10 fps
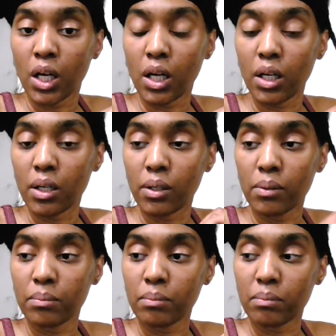
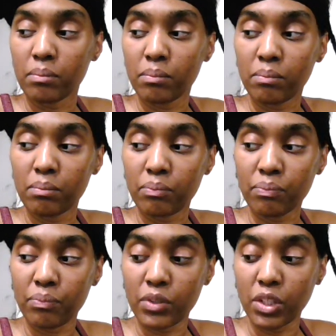um,
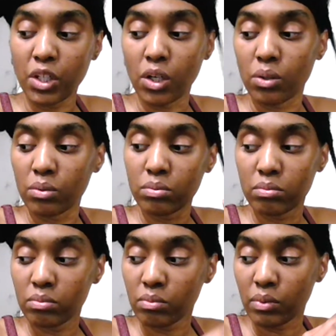you know,
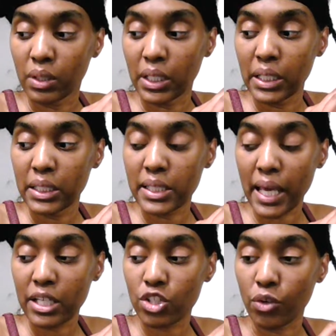it
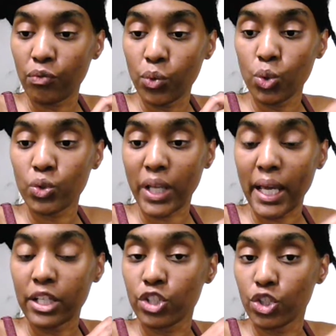takes a full
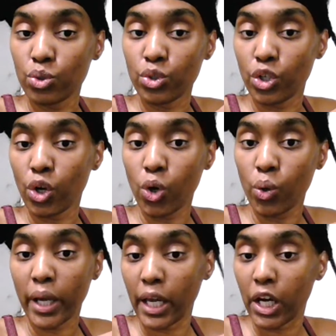day to do your
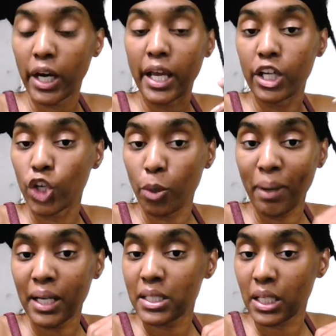whole hair, and
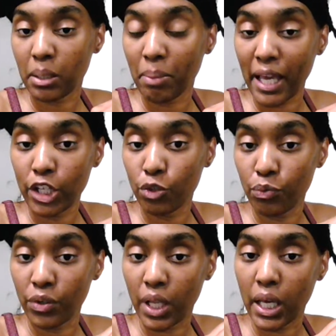nobody's gonna pay you
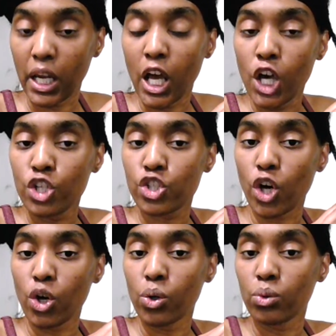for that.
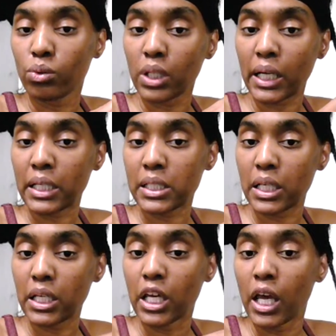So, like I
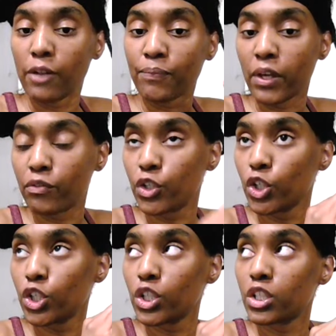said, if
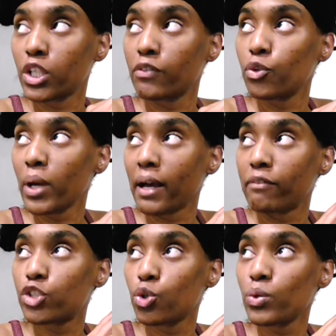you
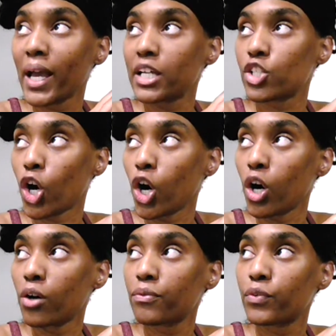have 2 days
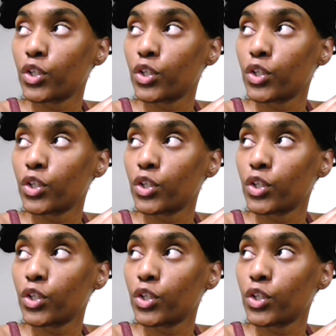off